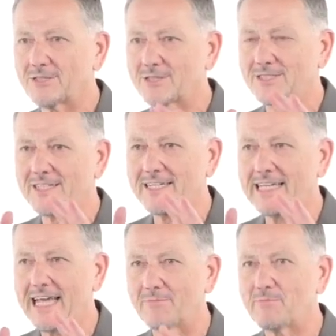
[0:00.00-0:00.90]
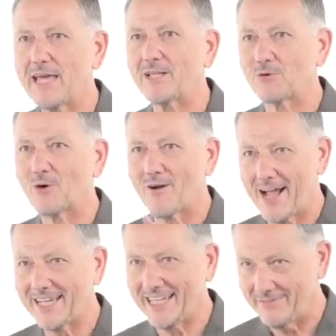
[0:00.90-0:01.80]
just get me to
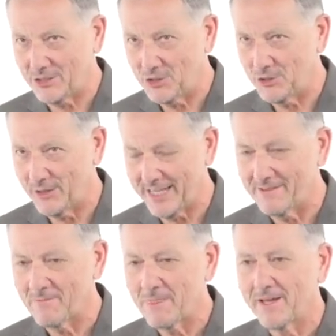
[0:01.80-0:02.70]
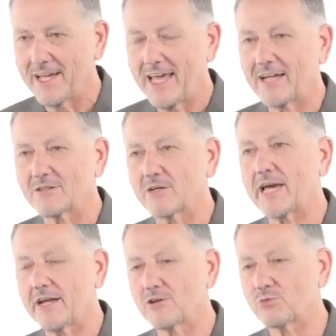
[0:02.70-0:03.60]
where I can even do it. He goes,
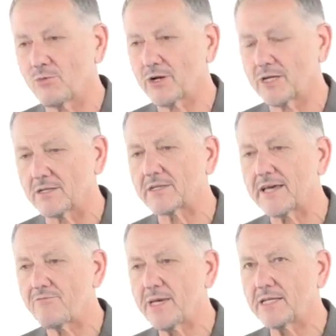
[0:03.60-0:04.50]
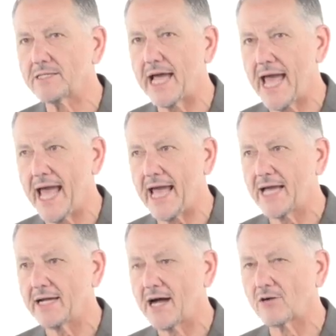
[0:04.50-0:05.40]
okay, here's what we're going to do. Give me a
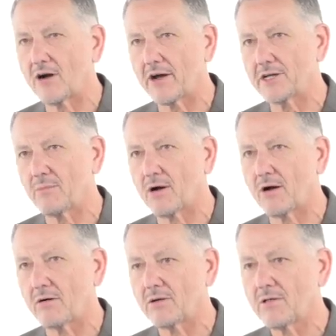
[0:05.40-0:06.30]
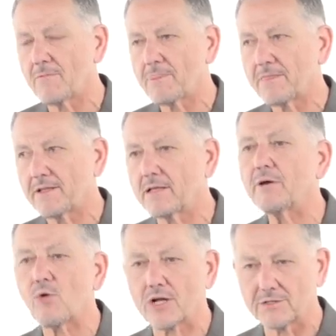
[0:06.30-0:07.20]
day. I'll call you tomorrow.
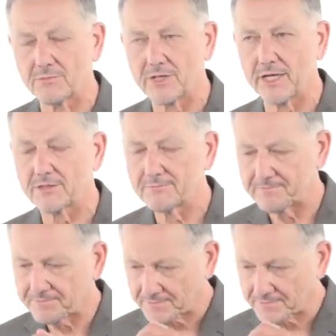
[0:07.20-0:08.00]
Let me work on some things.